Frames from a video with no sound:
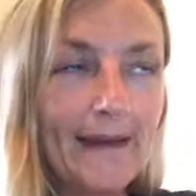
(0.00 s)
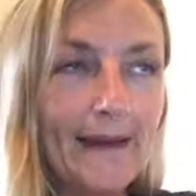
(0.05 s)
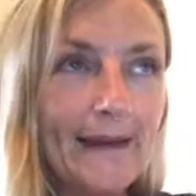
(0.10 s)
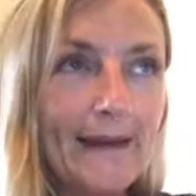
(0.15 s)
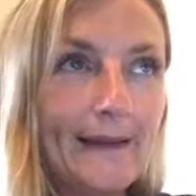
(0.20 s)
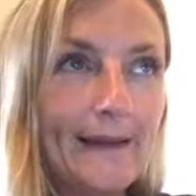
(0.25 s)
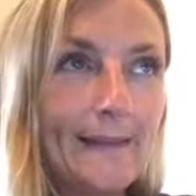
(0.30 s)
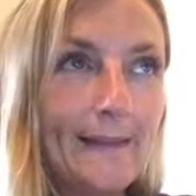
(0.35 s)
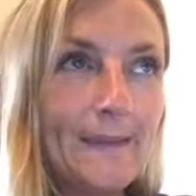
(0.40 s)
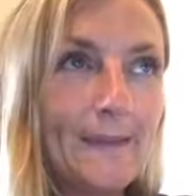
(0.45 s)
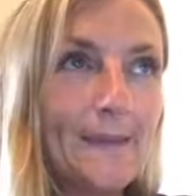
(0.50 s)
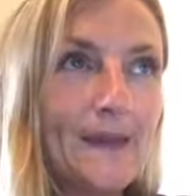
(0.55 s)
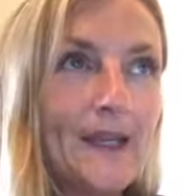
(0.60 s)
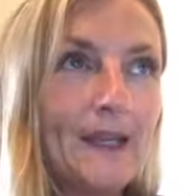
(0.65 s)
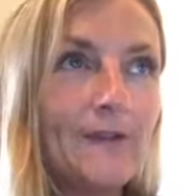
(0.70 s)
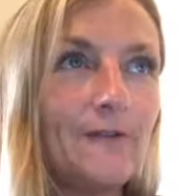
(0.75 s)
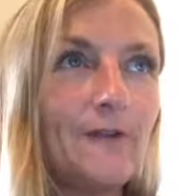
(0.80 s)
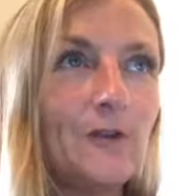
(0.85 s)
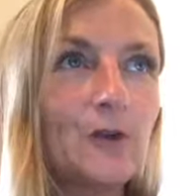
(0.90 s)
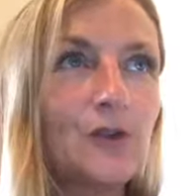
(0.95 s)
Um,
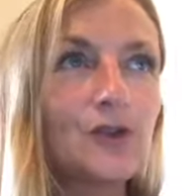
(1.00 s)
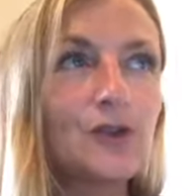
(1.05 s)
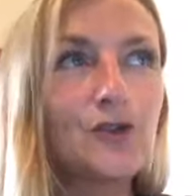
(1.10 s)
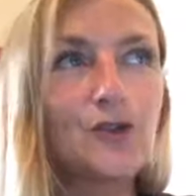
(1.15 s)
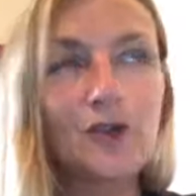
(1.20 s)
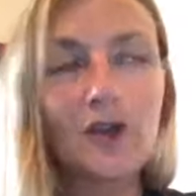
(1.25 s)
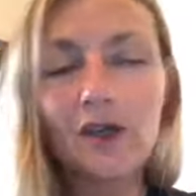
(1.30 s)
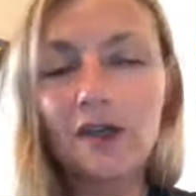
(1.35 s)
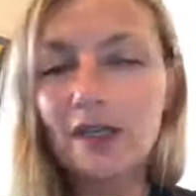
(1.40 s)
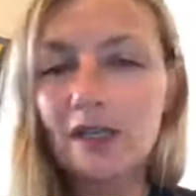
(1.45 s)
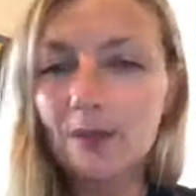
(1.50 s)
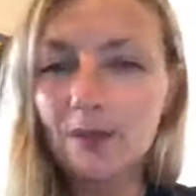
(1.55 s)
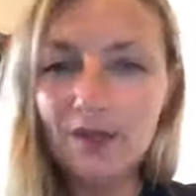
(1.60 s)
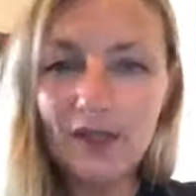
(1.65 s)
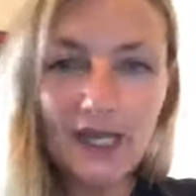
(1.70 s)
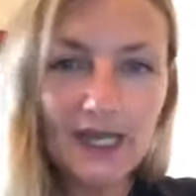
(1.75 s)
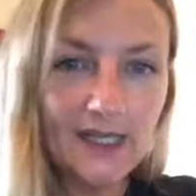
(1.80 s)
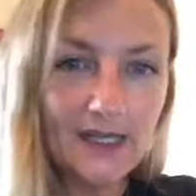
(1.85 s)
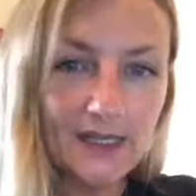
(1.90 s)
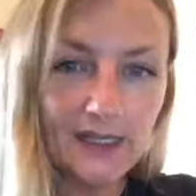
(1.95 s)
if you're struggling with
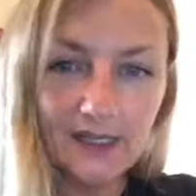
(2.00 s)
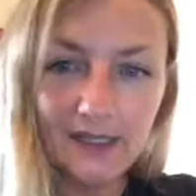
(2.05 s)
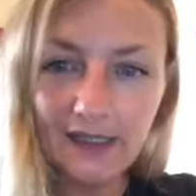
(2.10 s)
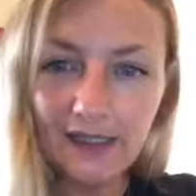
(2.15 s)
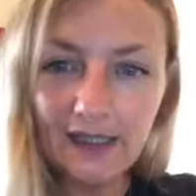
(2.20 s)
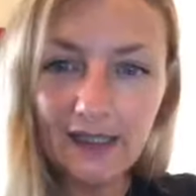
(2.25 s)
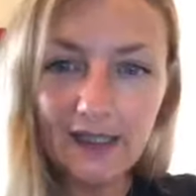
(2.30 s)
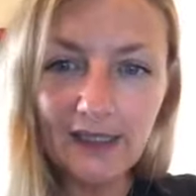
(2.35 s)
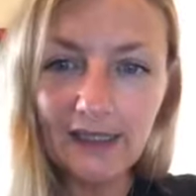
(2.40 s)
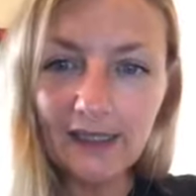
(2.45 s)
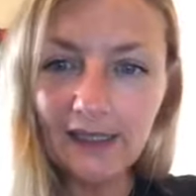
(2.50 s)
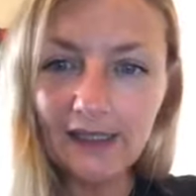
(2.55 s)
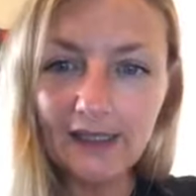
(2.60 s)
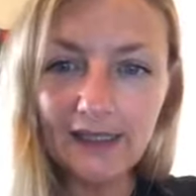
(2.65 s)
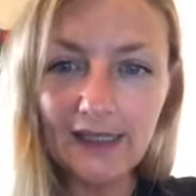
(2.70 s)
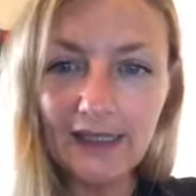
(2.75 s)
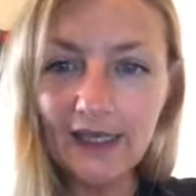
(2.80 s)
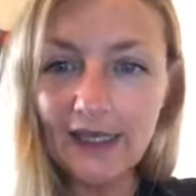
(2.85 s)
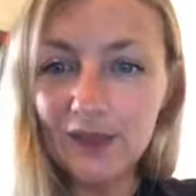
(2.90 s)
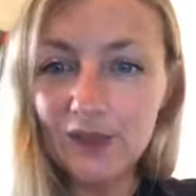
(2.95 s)
anything
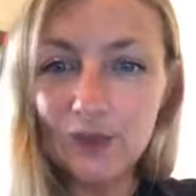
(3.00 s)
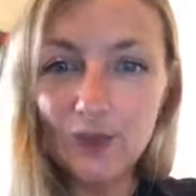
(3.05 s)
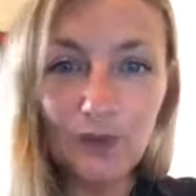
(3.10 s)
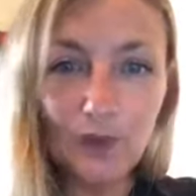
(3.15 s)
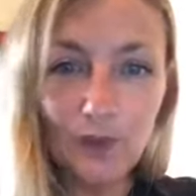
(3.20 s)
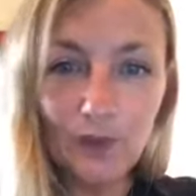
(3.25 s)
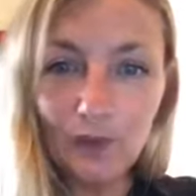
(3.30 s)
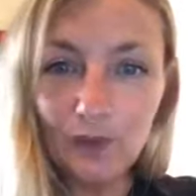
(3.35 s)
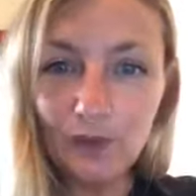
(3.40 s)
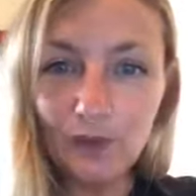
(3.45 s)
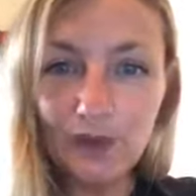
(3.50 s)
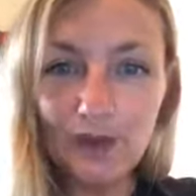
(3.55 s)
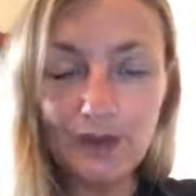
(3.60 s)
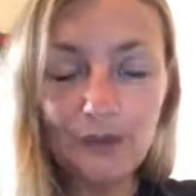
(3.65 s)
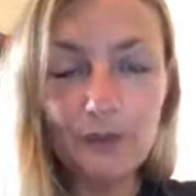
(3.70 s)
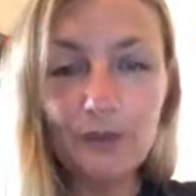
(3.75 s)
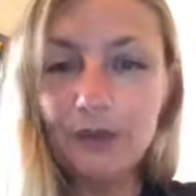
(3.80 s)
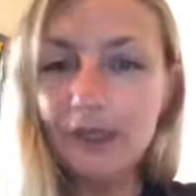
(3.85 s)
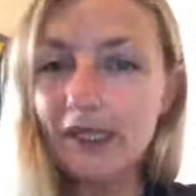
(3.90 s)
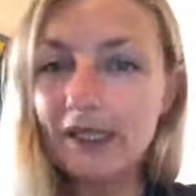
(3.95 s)
at all,
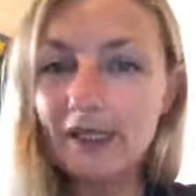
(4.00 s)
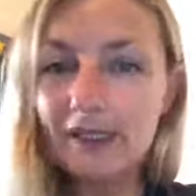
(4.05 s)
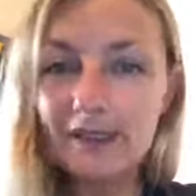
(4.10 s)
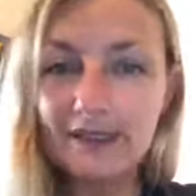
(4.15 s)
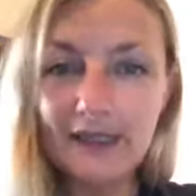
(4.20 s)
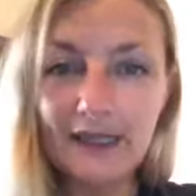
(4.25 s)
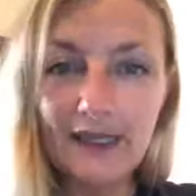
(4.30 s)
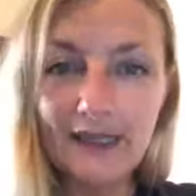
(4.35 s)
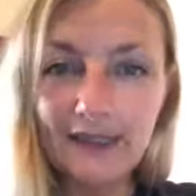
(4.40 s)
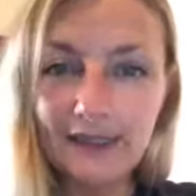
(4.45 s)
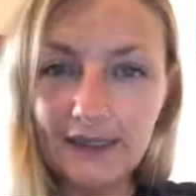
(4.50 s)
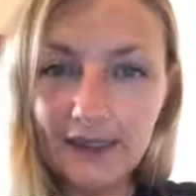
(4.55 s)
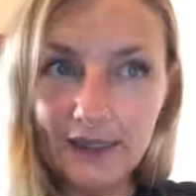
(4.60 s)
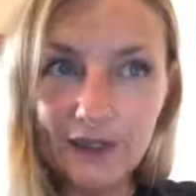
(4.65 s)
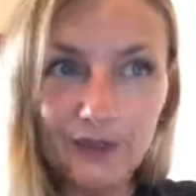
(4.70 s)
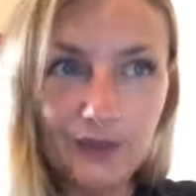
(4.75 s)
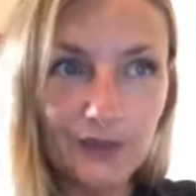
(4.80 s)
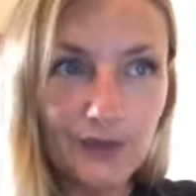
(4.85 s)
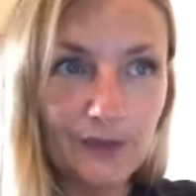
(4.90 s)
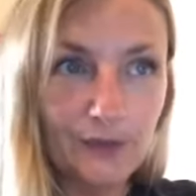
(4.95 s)
please get in
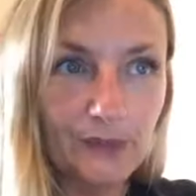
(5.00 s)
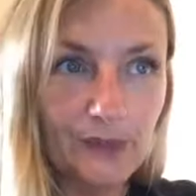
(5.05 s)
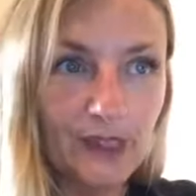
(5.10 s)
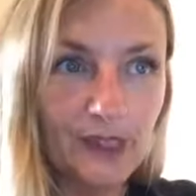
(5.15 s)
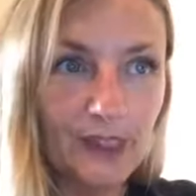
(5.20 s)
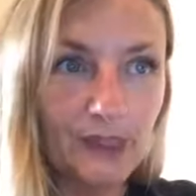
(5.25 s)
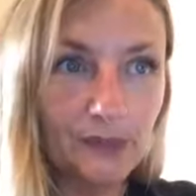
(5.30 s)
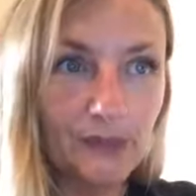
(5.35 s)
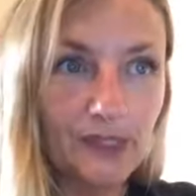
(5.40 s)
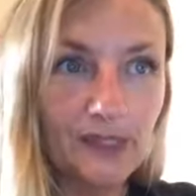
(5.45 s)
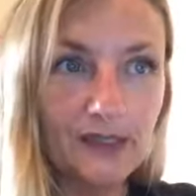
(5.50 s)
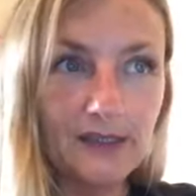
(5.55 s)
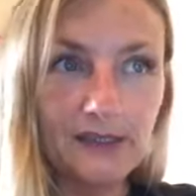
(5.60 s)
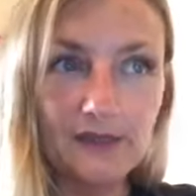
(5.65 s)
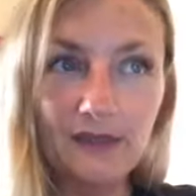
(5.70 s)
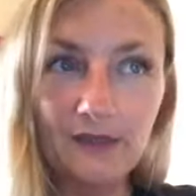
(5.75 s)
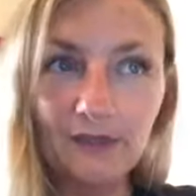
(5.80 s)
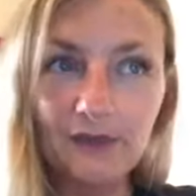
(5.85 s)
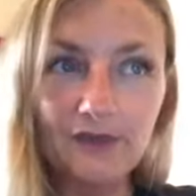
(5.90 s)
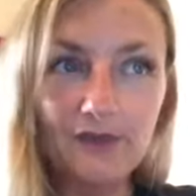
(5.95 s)
touch with me because
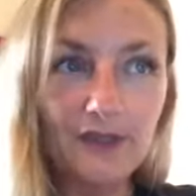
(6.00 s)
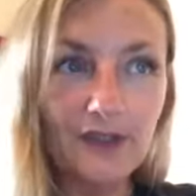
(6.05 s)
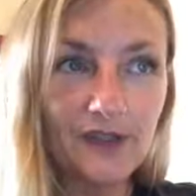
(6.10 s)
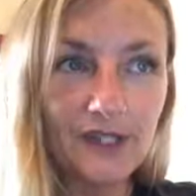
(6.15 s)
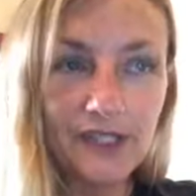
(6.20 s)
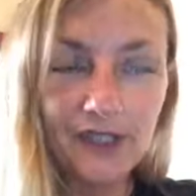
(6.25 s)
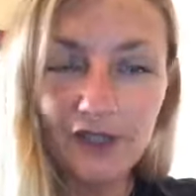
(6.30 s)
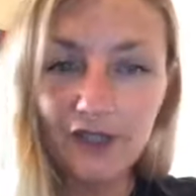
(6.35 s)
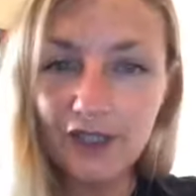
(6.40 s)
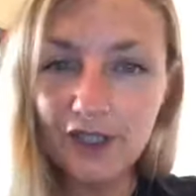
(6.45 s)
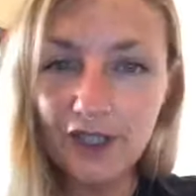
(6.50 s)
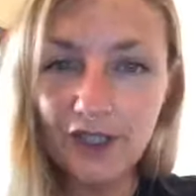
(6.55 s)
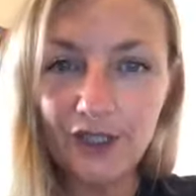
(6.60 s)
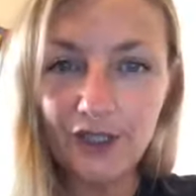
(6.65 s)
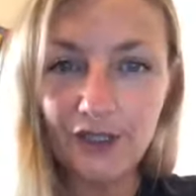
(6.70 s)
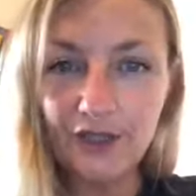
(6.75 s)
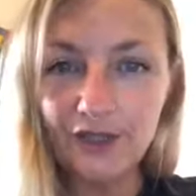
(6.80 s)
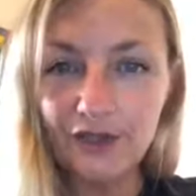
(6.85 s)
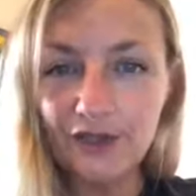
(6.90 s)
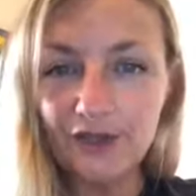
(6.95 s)
I'm a very good
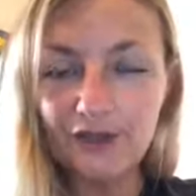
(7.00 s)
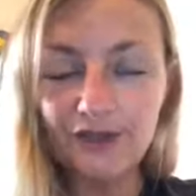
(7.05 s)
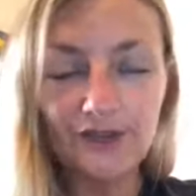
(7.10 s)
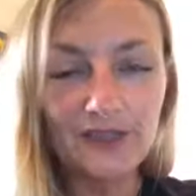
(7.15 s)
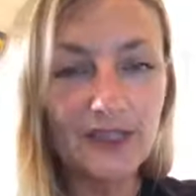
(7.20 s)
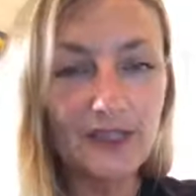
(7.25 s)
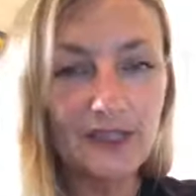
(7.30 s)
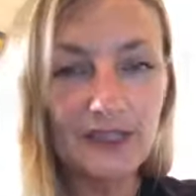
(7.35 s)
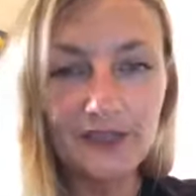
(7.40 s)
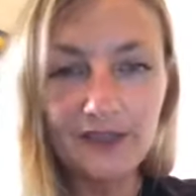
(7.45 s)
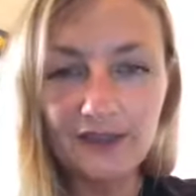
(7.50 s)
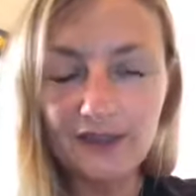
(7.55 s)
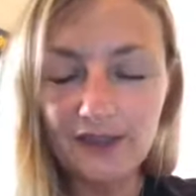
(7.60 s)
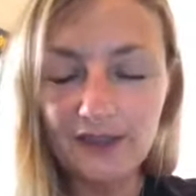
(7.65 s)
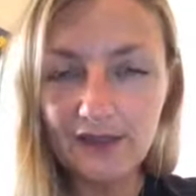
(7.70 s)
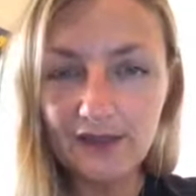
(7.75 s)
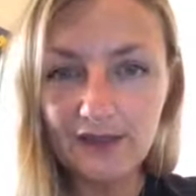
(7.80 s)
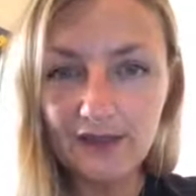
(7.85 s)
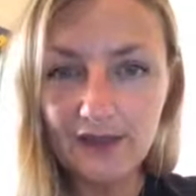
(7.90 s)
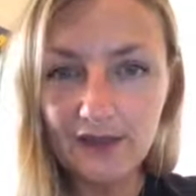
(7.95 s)
coach. I have years and
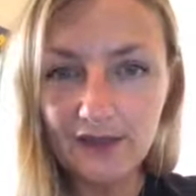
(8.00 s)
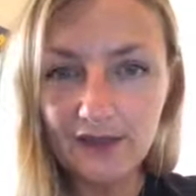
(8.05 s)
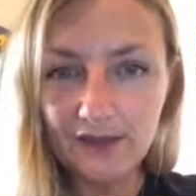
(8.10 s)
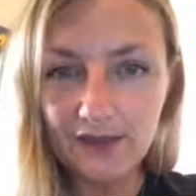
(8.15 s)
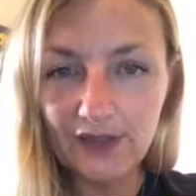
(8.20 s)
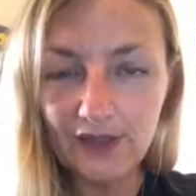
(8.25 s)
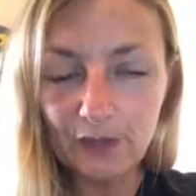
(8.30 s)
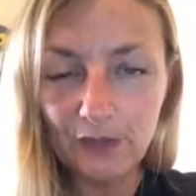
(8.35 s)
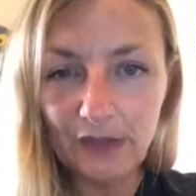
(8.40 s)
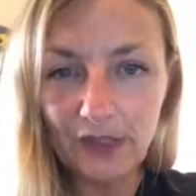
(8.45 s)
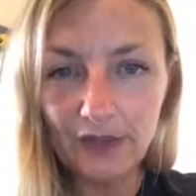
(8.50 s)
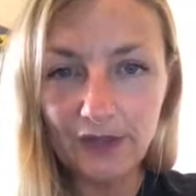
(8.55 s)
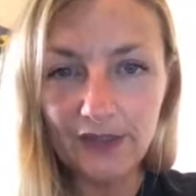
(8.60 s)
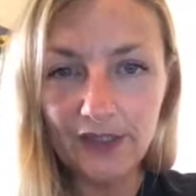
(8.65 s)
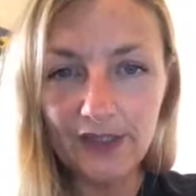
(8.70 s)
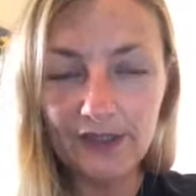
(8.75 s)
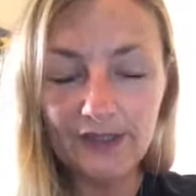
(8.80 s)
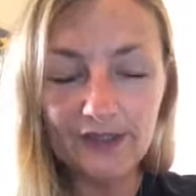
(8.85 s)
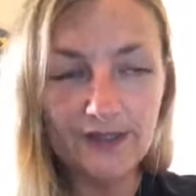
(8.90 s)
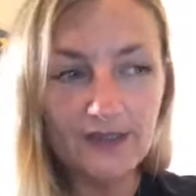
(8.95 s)
years and years of
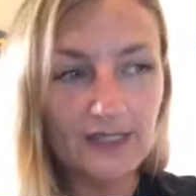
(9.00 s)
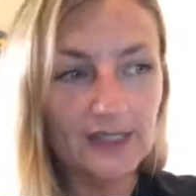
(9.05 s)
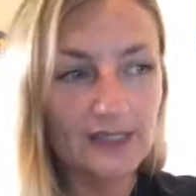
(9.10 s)
experience,